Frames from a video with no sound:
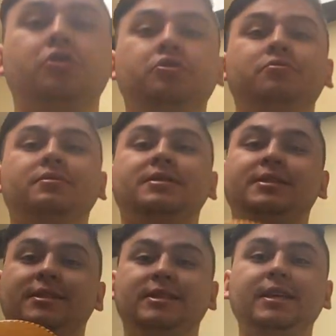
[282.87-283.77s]
you
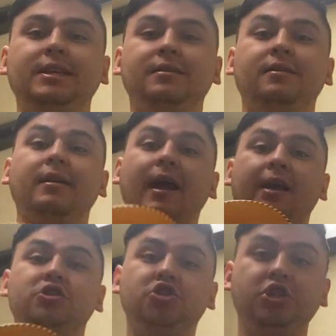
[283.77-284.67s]
C
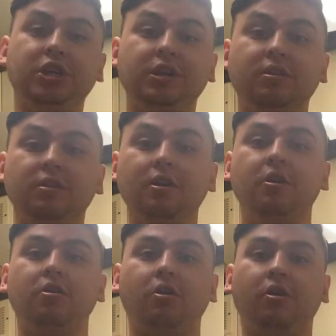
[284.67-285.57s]
and G
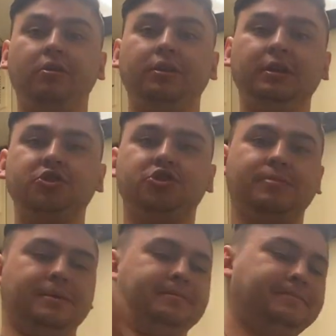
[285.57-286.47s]
on the
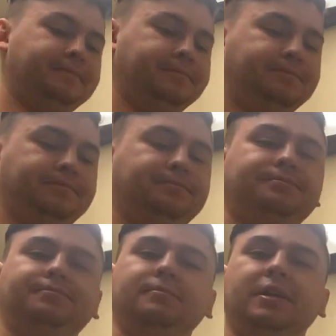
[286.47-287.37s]
instrument.
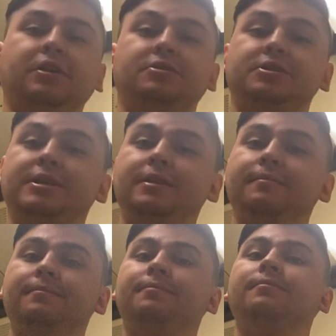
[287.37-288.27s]
Here's C,
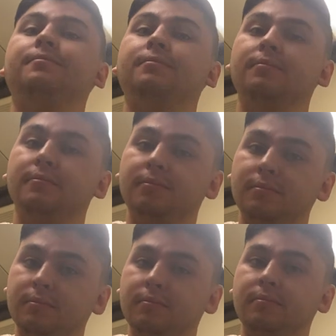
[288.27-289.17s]

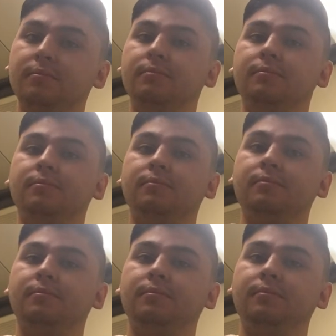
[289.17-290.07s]
and
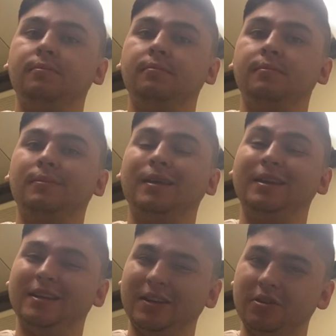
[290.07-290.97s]

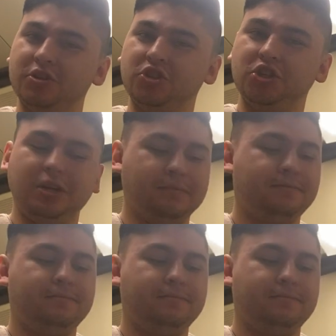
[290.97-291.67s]
then here's G.